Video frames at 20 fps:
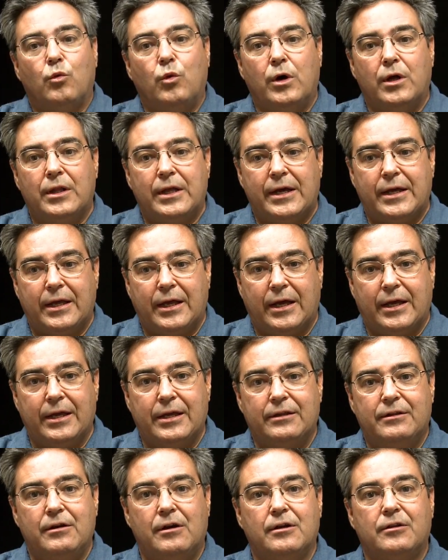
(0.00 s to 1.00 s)
Well, I
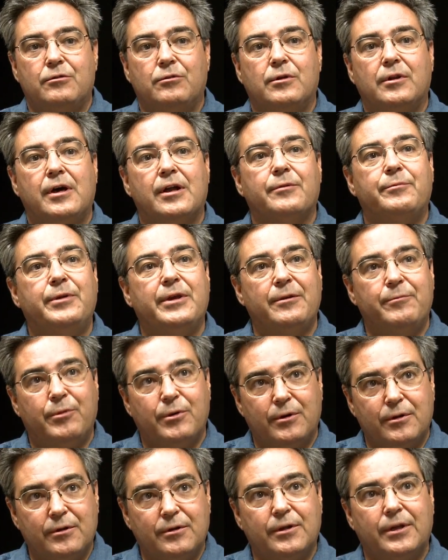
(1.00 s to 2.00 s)
had talked to a lot of
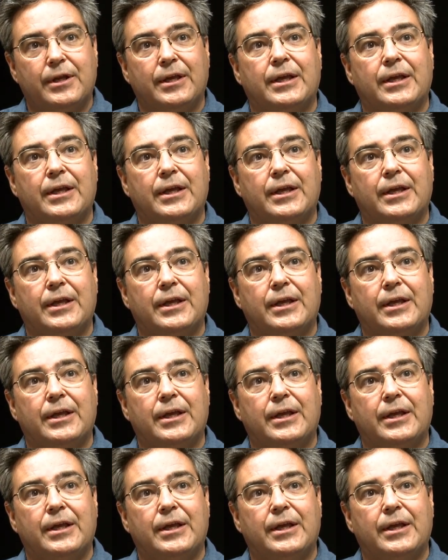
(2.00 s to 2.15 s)
people,